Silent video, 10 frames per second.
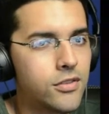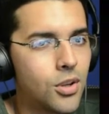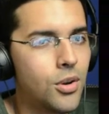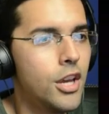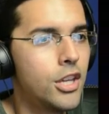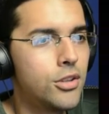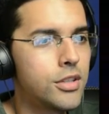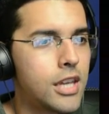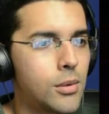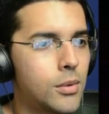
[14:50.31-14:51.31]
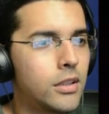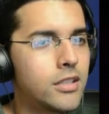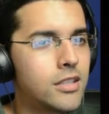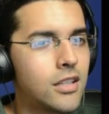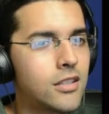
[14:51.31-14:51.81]
so you can't really
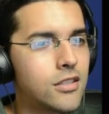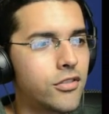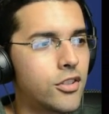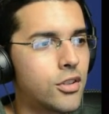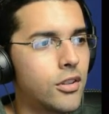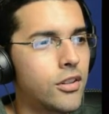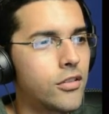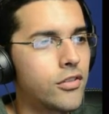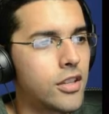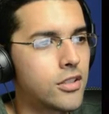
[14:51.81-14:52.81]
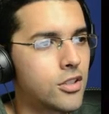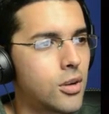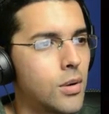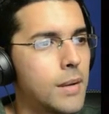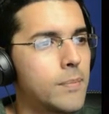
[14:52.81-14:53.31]
see this official interface
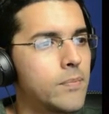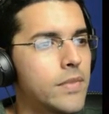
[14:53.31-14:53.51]
show up.